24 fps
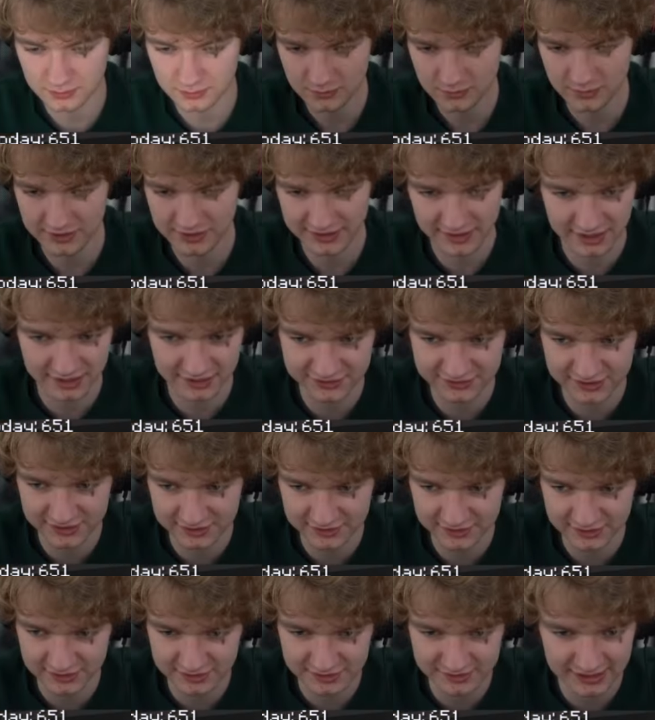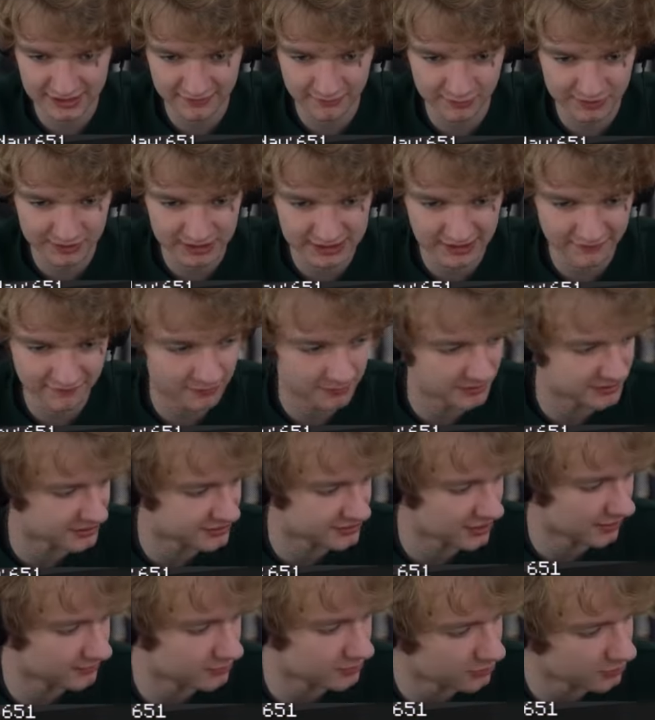Wait, guys, we can never miss a
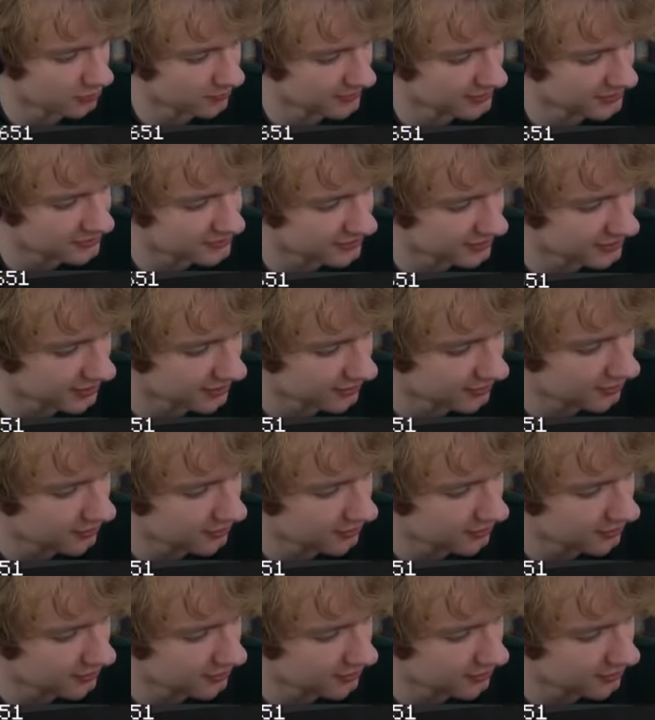time to do a bit of singing.